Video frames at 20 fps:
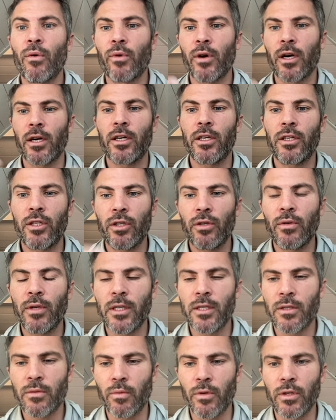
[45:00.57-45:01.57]
we're going to do
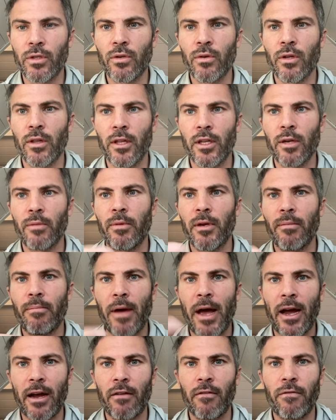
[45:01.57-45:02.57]
is we'll do a little bit of
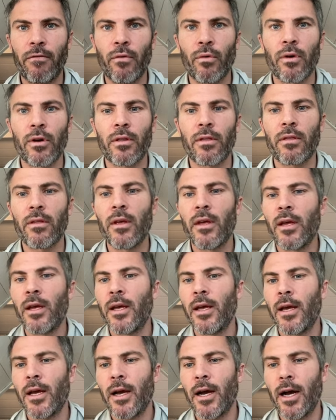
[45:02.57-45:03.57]
back and forth
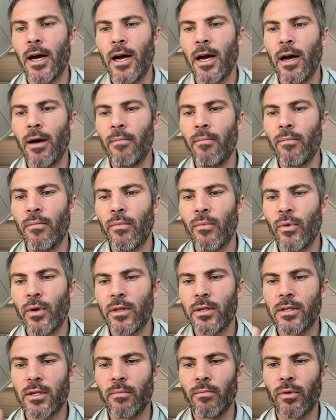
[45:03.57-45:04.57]
with
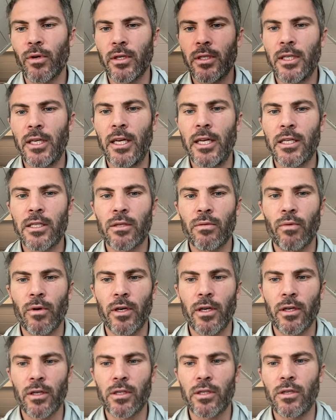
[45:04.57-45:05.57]
some critiques where
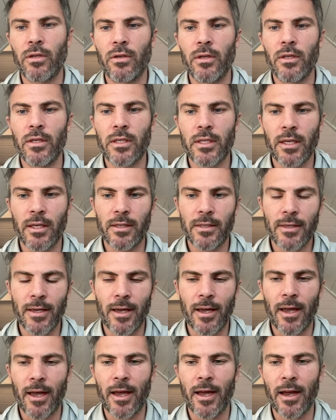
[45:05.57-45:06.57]
your students can
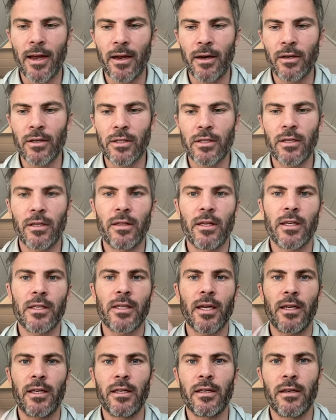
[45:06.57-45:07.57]
say, hey, I understood this,
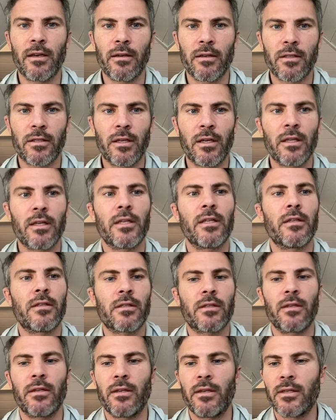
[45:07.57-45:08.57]
I didn't
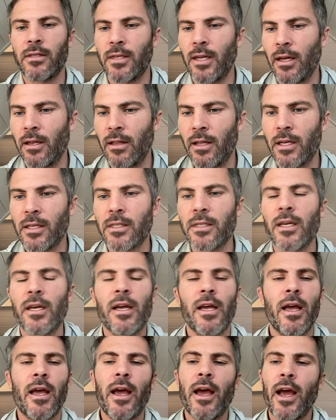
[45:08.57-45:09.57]
understand this.
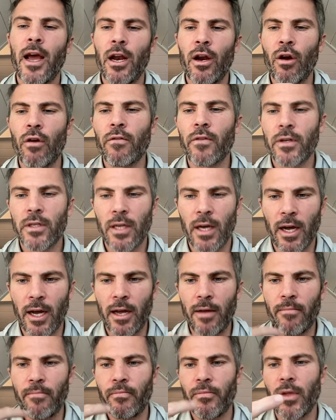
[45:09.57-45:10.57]
And over
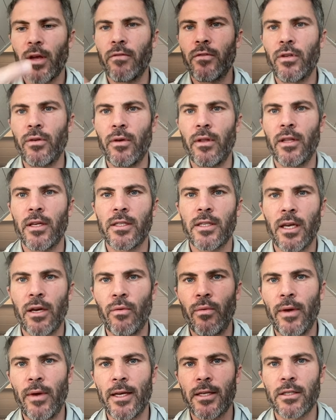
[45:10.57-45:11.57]
time of doing this 8
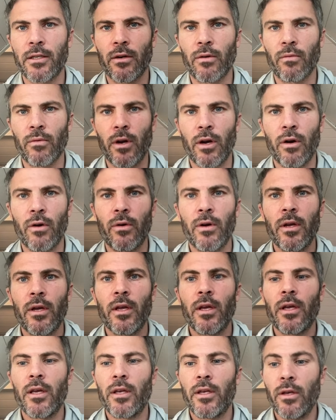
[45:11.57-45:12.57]
weeks in a row,
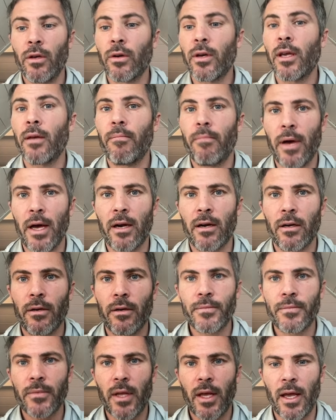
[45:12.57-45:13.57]
you'll get better.
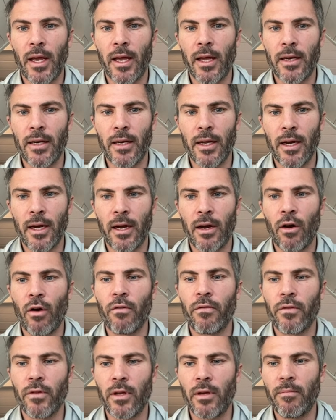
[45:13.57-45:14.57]
And
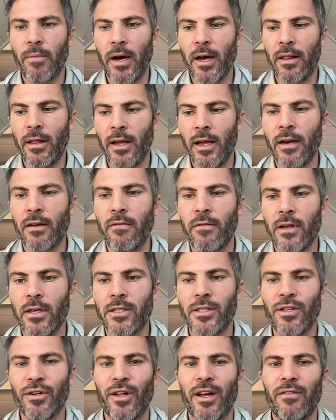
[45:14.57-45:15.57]
hopefully by the end of
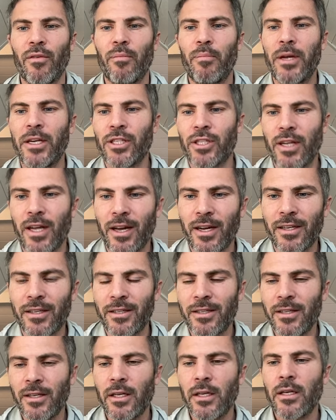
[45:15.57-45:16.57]
this, you'll have a pitch deck,
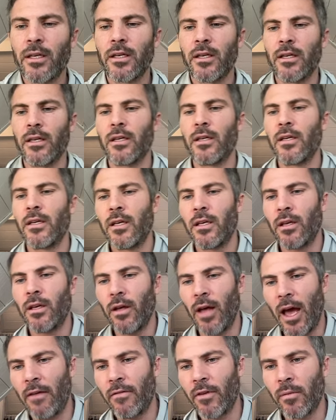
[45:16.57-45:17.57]
you'll
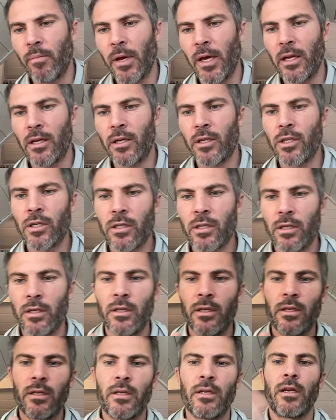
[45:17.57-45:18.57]
have your pitch,
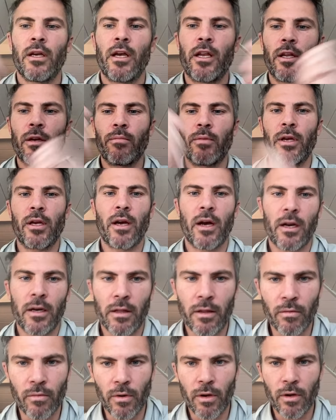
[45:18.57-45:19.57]
and you'll be
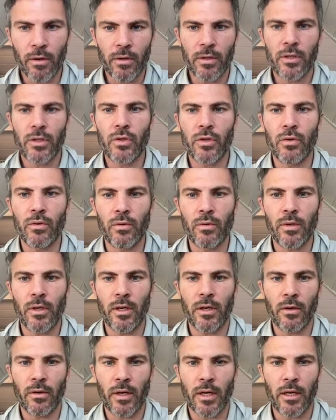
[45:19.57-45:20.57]
on the road to,
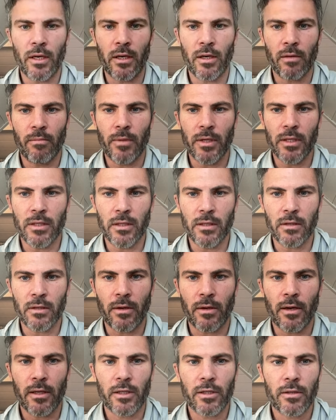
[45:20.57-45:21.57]
getting your business
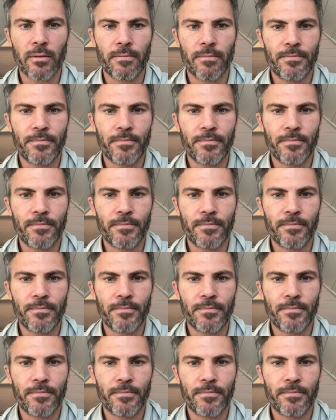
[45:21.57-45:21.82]
launched.